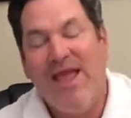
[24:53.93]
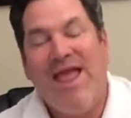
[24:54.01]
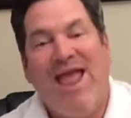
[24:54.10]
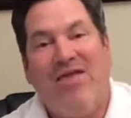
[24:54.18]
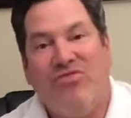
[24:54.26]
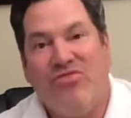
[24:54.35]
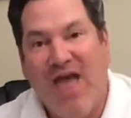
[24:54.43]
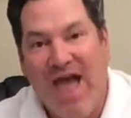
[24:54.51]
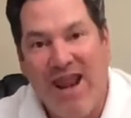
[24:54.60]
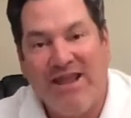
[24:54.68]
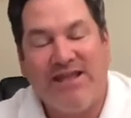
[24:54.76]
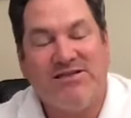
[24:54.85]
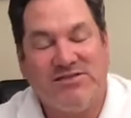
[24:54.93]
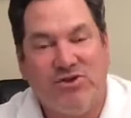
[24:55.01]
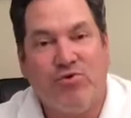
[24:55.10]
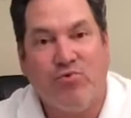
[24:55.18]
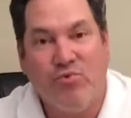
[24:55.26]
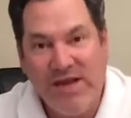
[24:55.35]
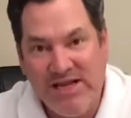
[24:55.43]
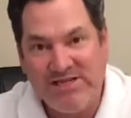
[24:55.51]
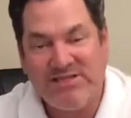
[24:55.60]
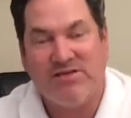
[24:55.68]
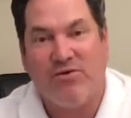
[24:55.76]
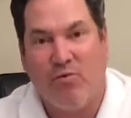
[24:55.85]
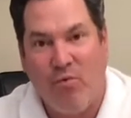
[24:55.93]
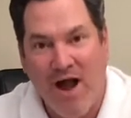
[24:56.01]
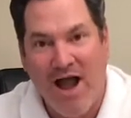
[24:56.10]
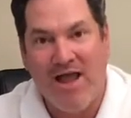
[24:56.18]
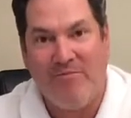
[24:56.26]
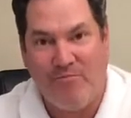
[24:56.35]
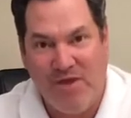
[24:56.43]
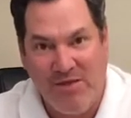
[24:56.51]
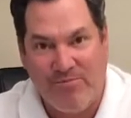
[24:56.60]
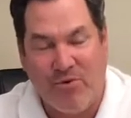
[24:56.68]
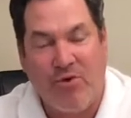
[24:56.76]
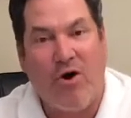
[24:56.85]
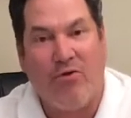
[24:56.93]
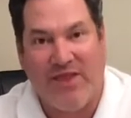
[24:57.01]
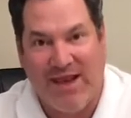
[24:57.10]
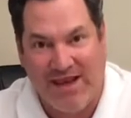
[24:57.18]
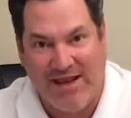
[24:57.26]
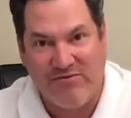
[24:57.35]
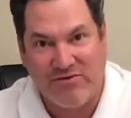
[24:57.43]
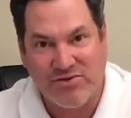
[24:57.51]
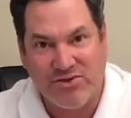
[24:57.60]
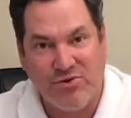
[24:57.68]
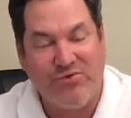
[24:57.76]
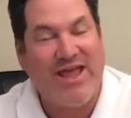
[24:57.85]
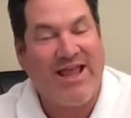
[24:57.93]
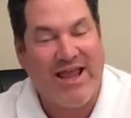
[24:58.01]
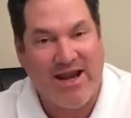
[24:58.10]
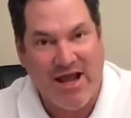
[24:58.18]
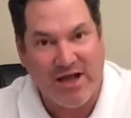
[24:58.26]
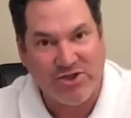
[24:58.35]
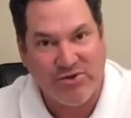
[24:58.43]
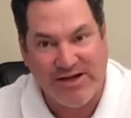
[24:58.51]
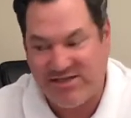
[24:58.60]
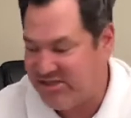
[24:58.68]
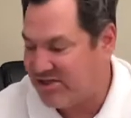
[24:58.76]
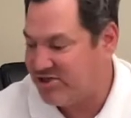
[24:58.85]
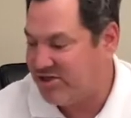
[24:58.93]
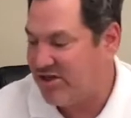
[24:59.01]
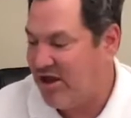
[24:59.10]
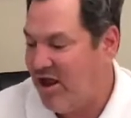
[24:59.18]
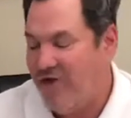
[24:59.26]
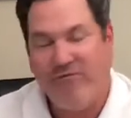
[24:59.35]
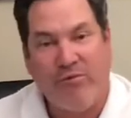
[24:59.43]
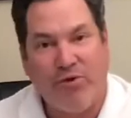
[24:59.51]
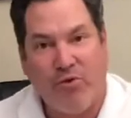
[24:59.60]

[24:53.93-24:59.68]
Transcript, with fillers: And that is the reason why people on that level two, they cannot transition from the